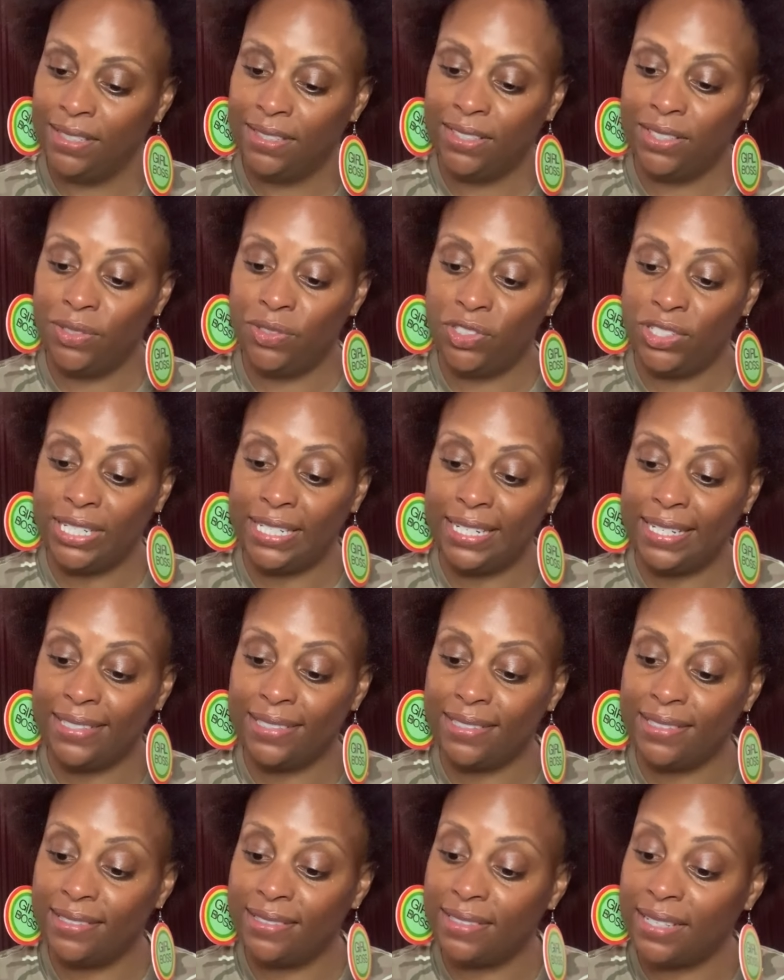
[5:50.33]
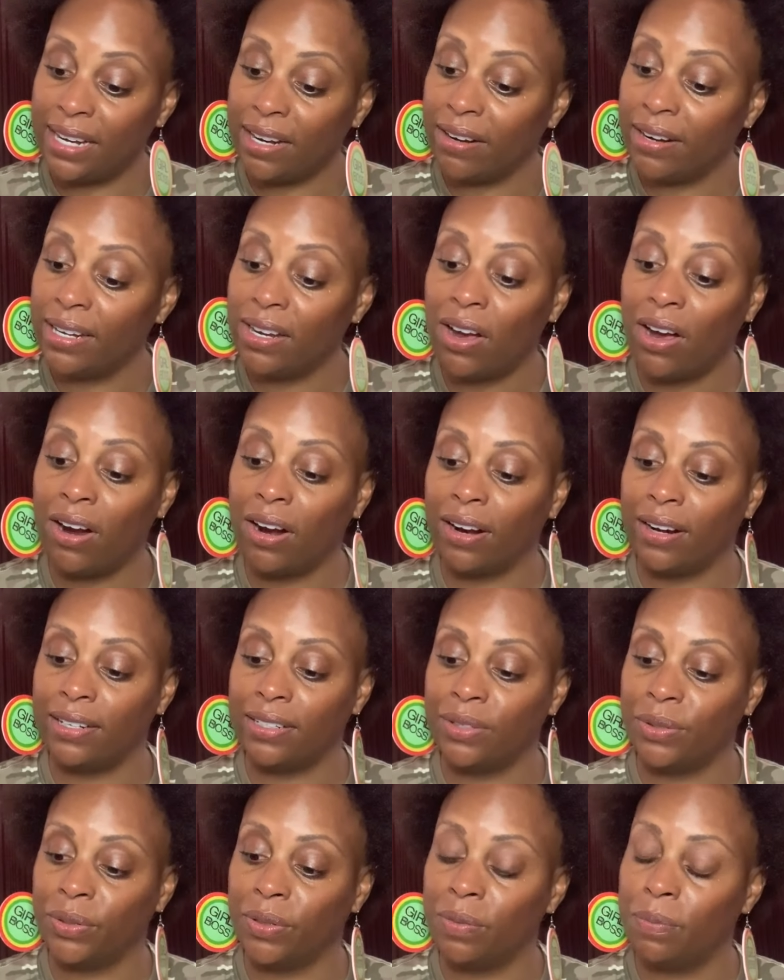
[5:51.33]
Eugenie's daring
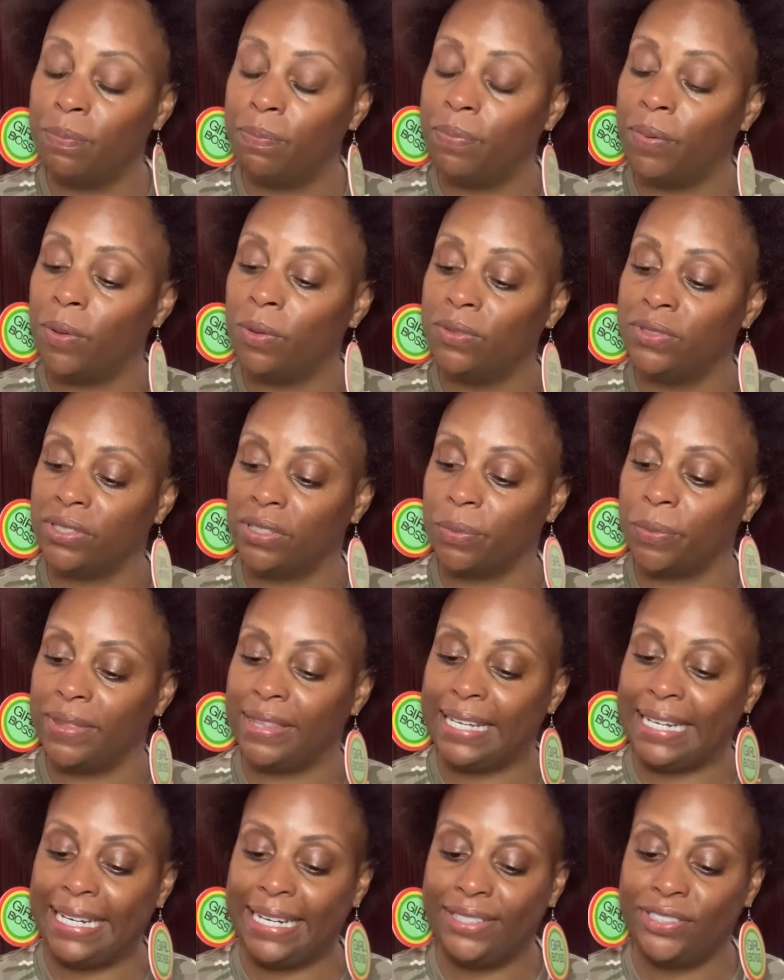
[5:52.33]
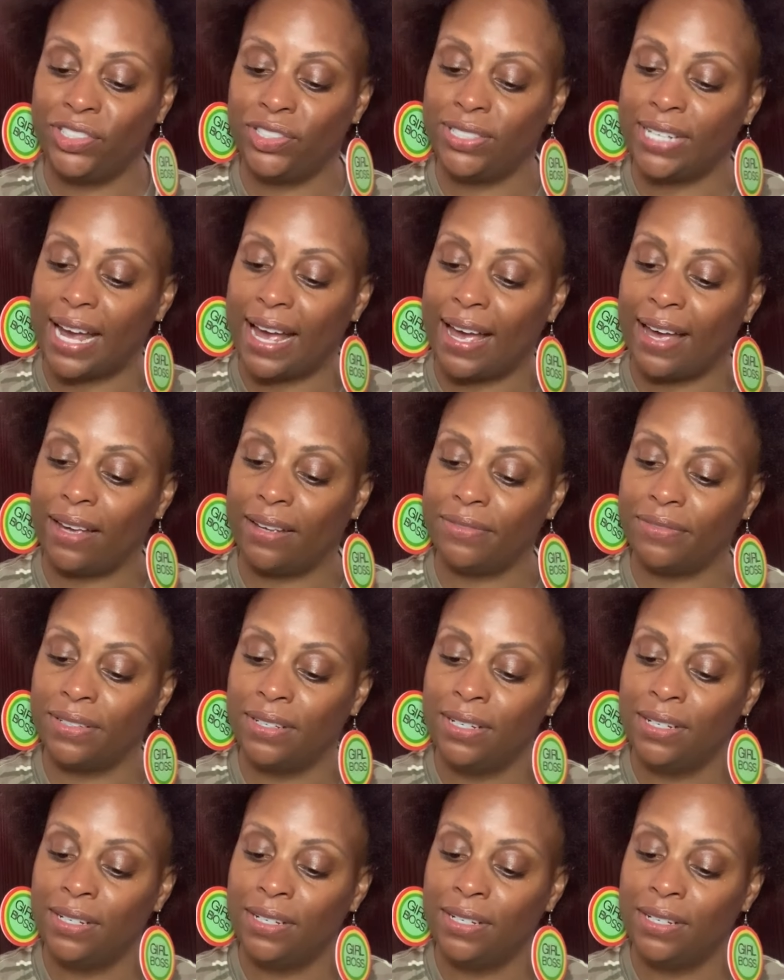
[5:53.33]
heart grew bolder with each dive.